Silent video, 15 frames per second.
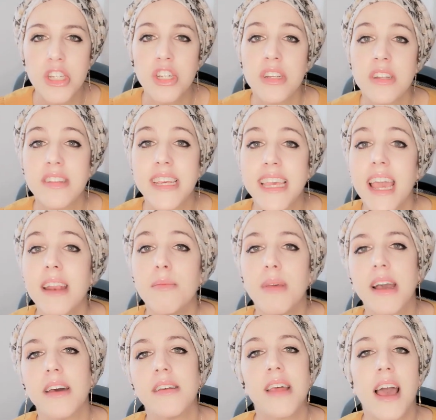again, because
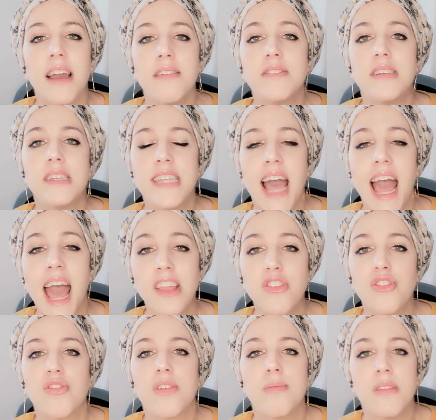I've detached from
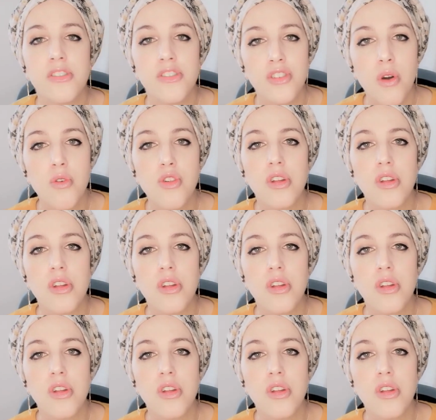this notion of